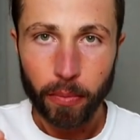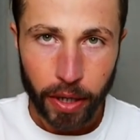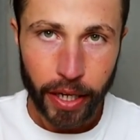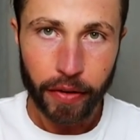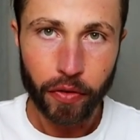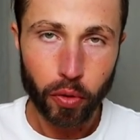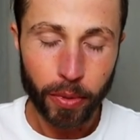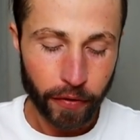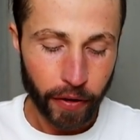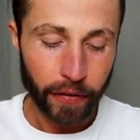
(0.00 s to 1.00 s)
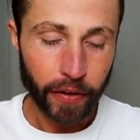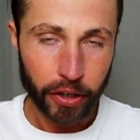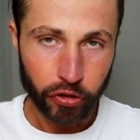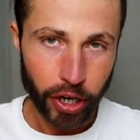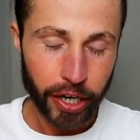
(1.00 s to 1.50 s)
please do me a favor
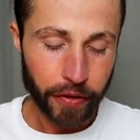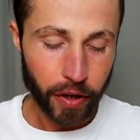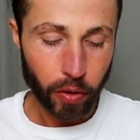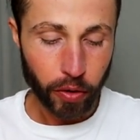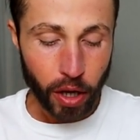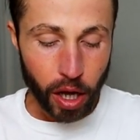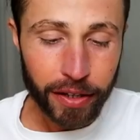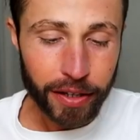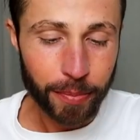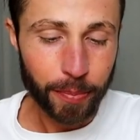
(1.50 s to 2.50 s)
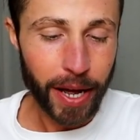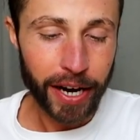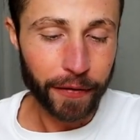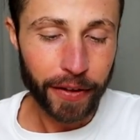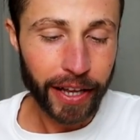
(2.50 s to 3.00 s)
and try this out. Man,
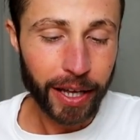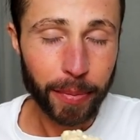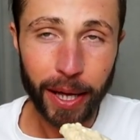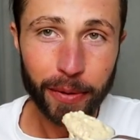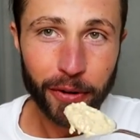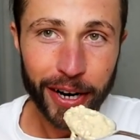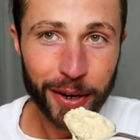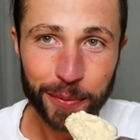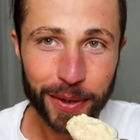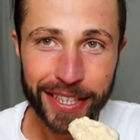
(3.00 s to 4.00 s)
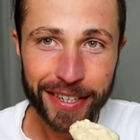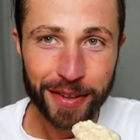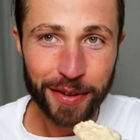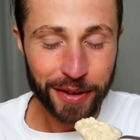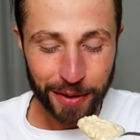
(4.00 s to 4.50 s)
I feel like a baby right now, but
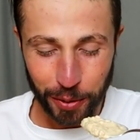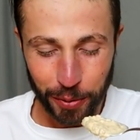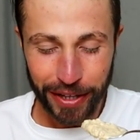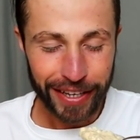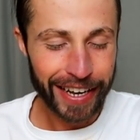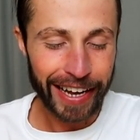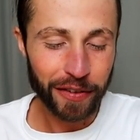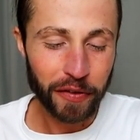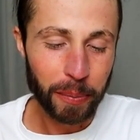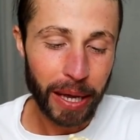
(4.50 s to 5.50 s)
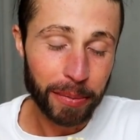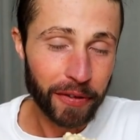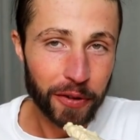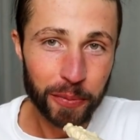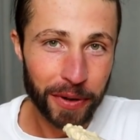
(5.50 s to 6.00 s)
this is really kind of a baby
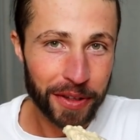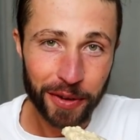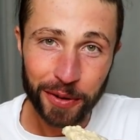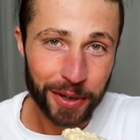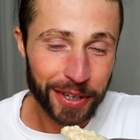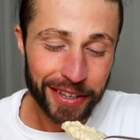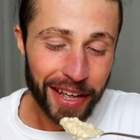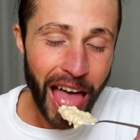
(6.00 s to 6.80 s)
food, but so good.